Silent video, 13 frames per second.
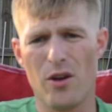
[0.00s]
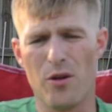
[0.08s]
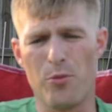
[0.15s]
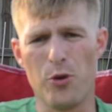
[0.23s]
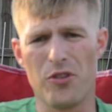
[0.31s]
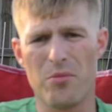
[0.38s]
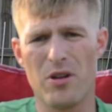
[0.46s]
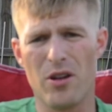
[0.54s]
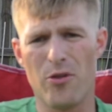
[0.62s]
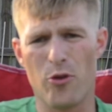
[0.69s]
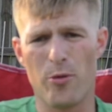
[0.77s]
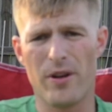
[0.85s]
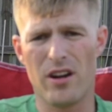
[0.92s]
bruise them,
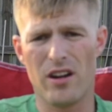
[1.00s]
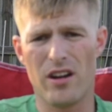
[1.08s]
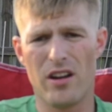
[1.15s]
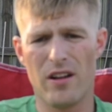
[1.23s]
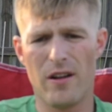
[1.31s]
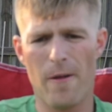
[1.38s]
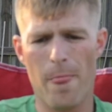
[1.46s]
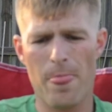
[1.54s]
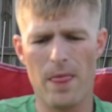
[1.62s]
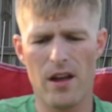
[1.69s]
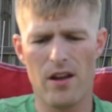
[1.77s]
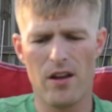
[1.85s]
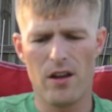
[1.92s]
throw them
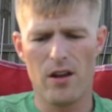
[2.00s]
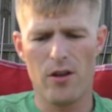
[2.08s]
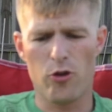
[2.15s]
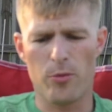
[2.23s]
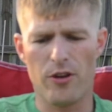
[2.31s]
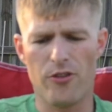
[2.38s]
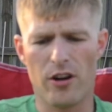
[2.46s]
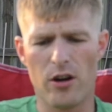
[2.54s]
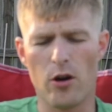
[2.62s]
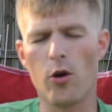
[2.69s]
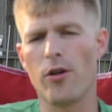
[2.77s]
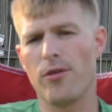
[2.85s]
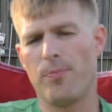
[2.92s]
in a jar,
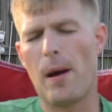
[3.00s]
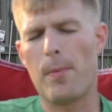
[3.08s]
or